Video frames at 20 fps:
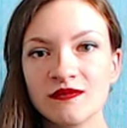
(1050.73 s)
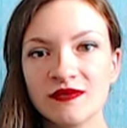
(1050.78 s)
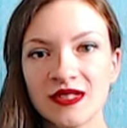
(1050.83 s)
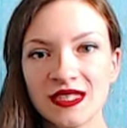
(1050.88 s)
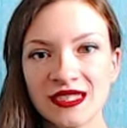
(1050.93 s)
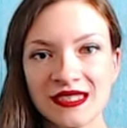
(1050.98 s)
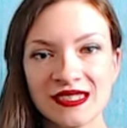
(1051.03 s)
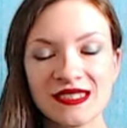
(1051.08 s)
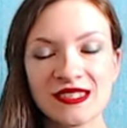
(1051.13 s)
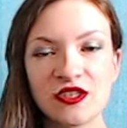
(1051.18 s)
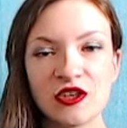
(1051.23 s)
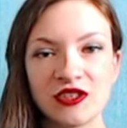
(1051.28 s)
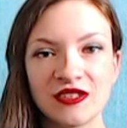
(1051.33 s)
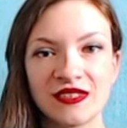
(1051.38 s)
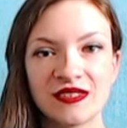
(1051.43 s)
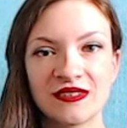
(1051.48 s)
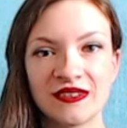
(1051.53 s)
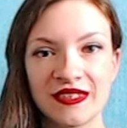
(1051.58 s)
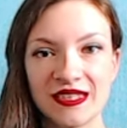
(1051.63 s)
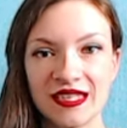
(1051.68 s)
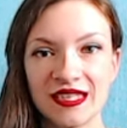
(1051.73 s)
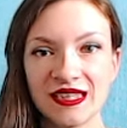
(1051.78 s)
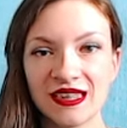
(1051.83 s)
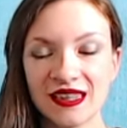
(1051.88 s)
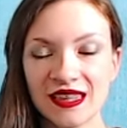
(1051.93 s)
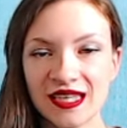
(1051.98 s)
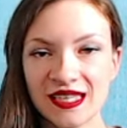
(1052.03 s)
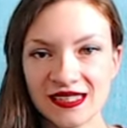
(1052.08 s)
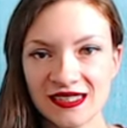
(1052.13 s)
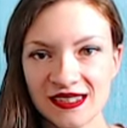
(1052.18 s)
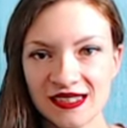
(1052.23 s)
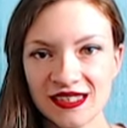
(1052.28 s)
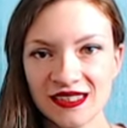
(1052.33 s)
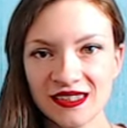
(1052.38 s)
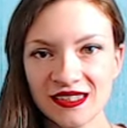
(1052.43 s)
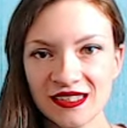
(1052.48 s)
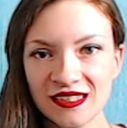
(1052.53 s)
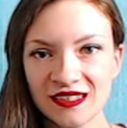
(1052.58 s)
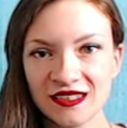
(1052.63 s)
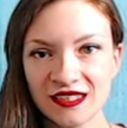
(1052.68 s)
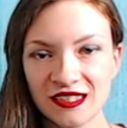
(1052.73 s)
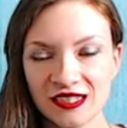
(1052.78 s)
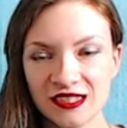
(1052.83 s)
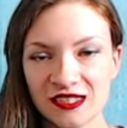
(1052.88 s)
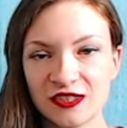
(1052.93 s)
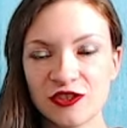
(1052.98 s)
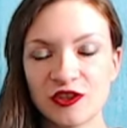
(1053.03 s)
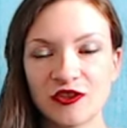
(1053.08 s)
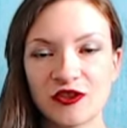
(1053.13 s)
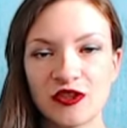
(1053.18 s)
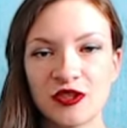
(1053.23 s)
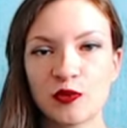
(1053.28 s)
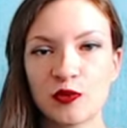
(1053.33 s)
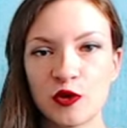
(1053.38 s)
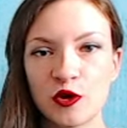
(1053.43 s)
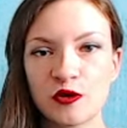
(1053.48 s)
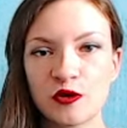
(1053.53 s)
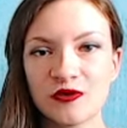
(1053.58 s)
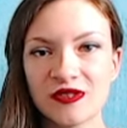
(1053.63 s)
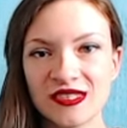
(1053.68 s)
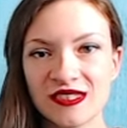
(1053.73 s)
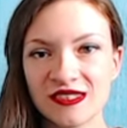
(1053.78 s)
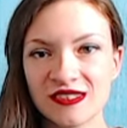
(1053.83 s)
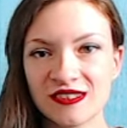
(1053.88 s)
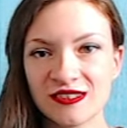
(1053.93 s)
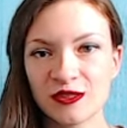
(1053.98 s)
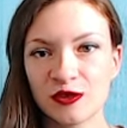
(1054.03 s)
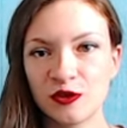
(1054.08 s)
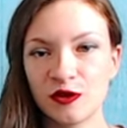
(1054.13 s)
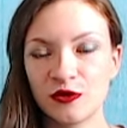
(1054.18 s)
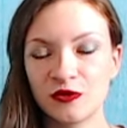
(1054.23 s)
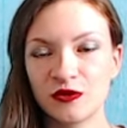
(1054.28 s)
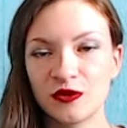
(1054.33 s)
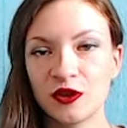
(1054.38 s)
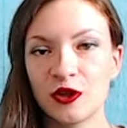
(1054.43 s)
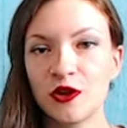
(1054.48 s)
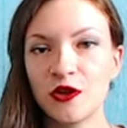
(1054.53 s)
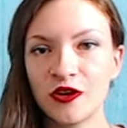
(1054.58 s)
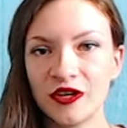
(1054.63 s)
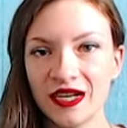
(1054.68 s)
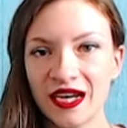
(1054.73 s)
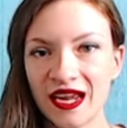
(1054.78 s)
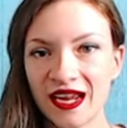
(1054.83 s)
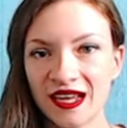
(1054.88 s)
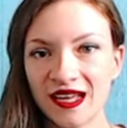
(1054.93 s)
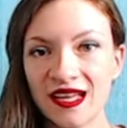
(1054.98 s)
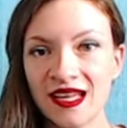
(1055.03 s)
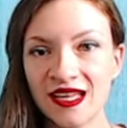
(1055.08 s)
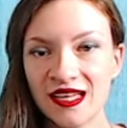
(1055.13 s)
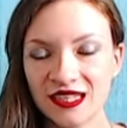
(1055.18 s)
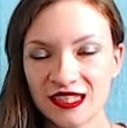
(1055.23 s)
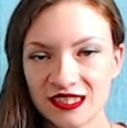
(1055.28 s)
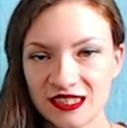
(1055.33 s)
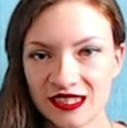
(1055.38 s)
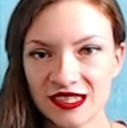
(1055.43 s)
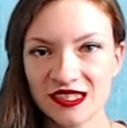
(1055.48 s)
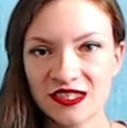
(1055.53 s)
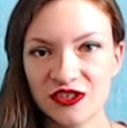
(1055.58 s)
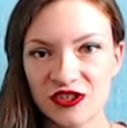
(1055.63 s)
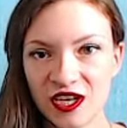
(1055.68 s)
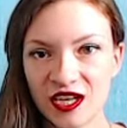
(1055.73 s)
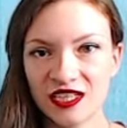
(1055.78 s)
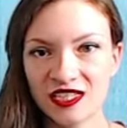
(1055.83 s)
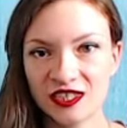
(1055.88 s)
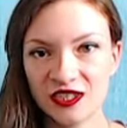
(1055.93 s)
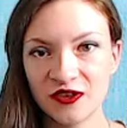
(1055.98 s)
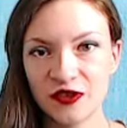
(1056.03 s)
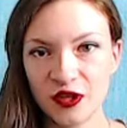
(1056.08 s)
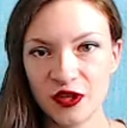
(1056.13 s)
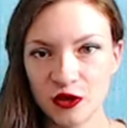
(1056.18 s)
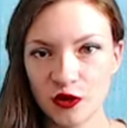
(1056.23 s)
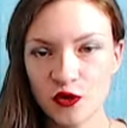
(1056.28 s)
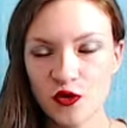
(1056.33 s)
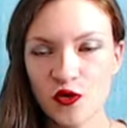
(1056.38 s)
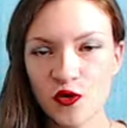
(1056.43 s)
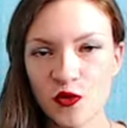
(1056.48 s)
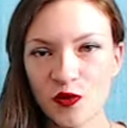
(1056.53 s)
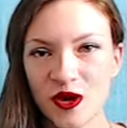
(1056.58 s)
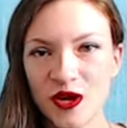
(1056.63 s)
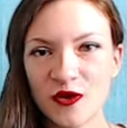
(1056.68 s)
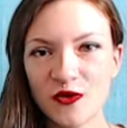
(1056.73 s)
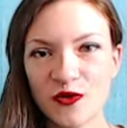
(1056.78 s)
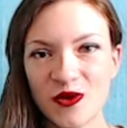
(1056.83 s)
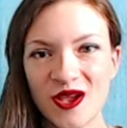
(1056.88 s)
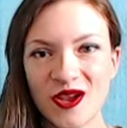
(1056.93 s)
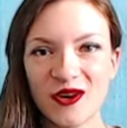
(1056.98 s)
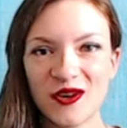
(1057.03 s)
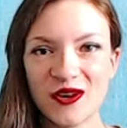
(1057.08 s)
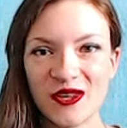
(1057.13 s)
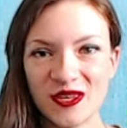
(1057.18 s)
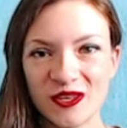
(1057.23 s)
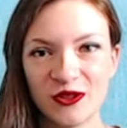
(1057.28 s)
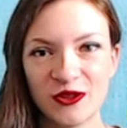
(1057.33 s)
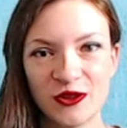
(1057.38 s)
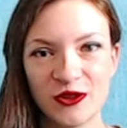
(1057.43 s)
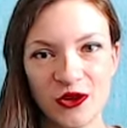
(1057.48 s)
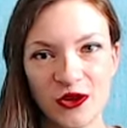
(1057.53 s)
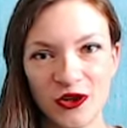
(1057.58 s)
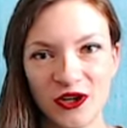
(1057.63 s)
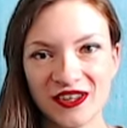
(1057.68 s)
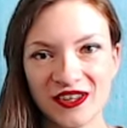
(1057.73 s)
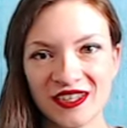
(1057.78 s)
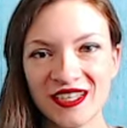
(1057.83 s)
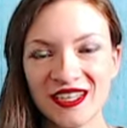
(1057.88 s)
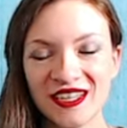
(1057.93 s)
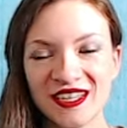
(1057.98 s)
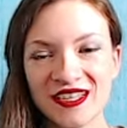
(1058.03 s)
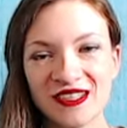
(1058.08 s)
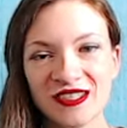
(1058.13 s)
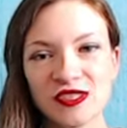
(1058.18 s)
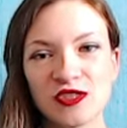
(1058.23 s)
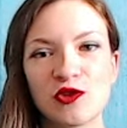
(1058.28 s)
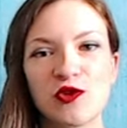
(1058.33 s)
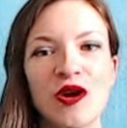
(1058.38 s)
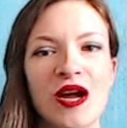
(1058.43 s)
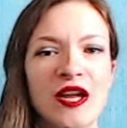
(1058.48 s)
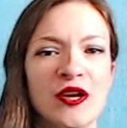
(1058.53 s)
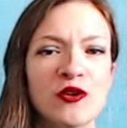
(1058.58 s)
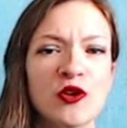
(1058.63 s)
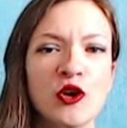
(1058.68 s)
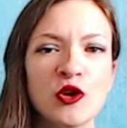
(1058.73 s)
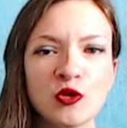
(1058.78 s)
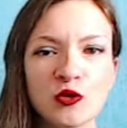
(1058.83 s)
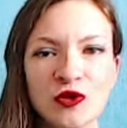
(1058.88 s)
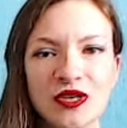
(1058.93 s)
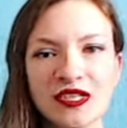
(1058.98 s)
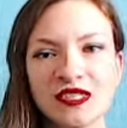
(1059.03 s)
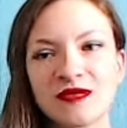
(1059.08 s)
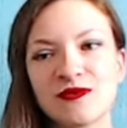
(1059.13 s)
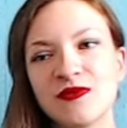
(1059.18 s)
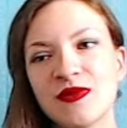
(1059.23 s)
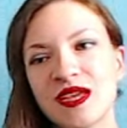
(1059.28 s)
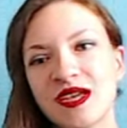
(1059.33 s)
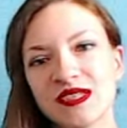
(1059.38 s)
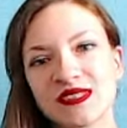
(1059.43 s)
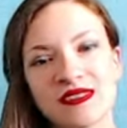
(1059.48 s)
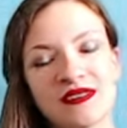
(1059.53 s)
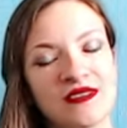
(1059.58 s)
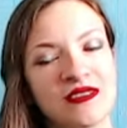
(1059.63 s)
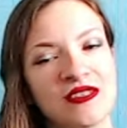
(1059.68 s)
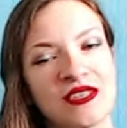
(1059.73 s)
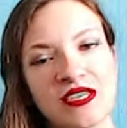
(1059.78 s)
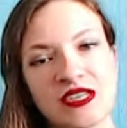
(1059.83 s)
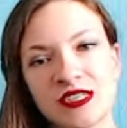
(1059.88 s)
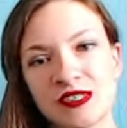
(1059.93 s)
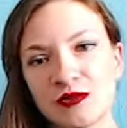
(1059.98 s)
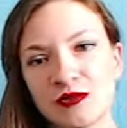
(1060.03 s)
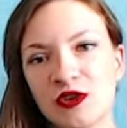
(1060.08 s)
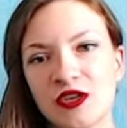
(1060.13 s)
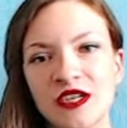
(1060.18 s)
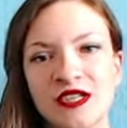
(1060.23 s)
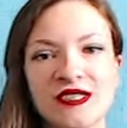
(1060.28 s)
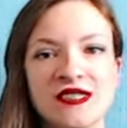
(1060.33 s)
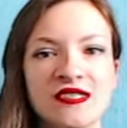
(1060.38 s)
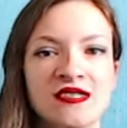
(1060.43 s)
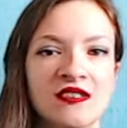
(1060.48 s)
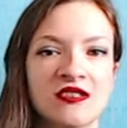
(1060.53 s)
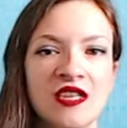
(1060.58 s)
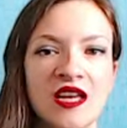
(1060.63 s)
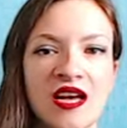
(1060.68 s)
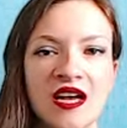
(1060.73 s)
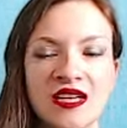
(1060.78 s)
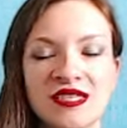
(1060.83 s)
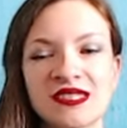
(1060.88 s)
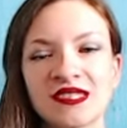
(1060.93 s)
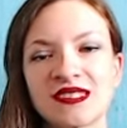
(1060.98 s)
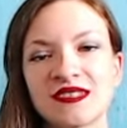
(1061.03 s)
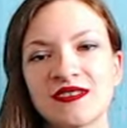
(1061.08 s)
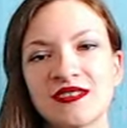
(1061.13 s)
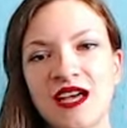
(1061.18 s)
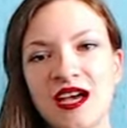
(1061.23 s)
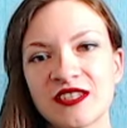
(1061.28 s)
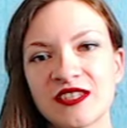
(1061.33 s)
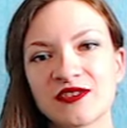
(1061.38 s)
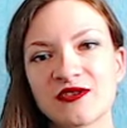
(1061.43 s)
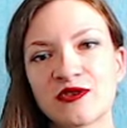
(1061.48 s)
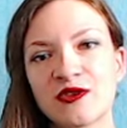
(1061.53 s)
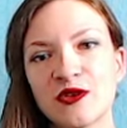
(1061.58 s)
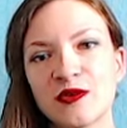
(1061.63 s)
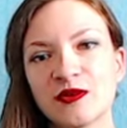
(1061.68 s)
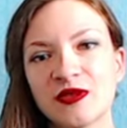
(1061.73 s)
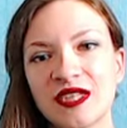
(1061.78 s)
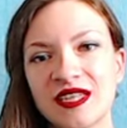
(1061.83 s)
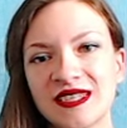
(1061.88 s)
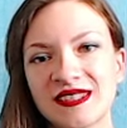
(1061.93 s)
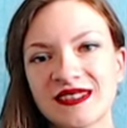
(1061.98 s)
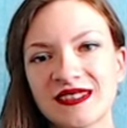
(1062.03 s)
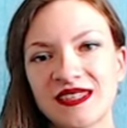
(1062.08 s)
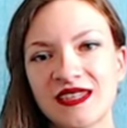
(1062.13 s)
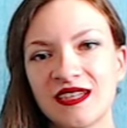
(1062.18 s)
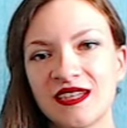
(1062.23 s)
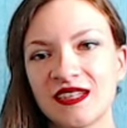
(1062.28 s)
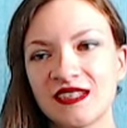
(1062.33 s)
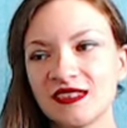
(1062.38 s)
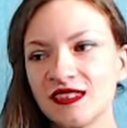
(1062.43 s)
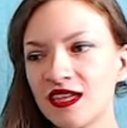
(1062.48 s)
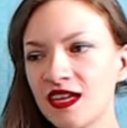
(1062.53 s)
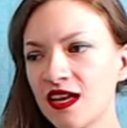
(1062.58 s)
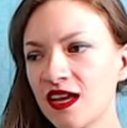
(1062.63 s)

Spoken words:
It's not the lesson, it's not the process of learning, it is just the room where you learn. So I always mix these words, class, classroom, lesson,